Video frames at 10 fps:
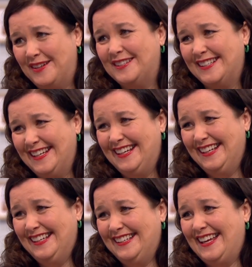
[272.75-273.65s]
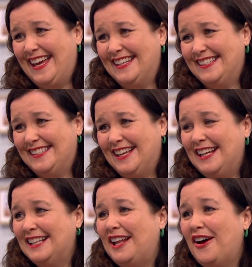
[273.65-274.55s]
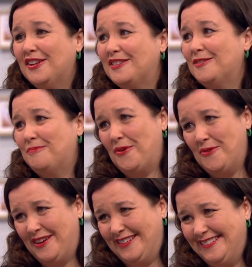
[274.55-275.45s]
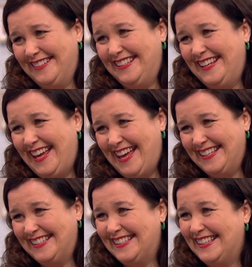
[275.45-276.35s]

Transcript: No, don't. Yes, oh, poor, her little heart girl. Is broken. Poor girl. Yes.